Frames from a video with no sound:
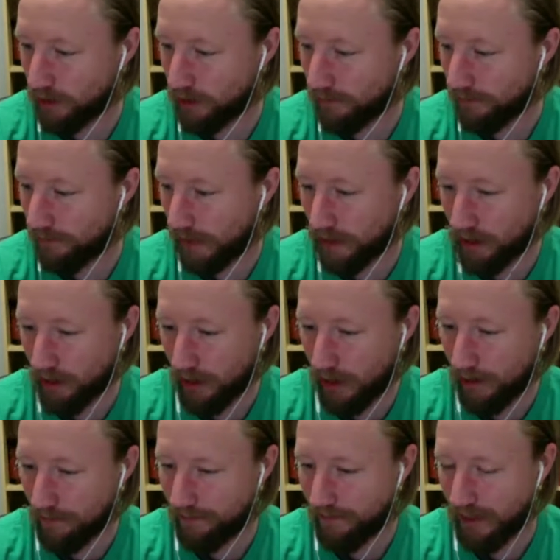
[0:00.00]
Instagram,
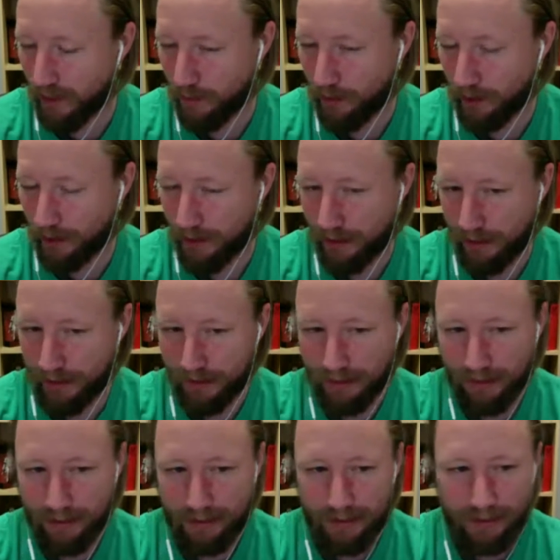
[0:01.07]
Facebook,
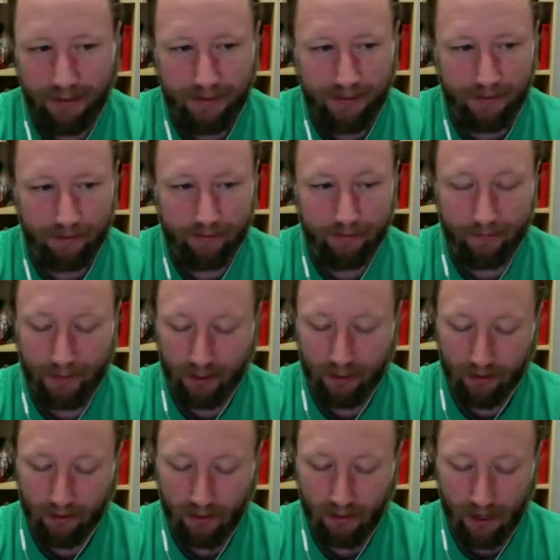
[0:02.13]
um, here,
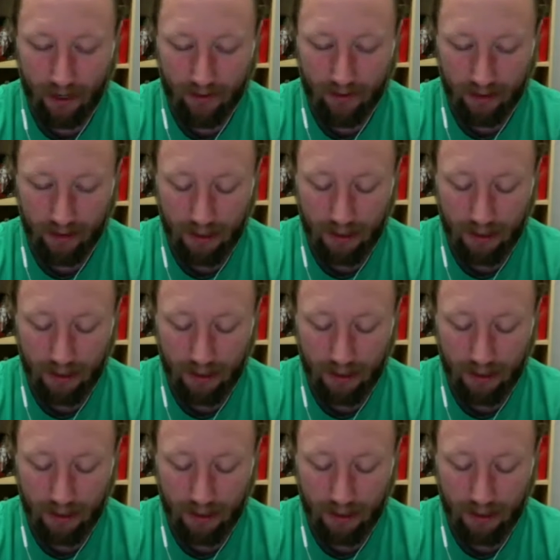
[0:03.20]
obviously.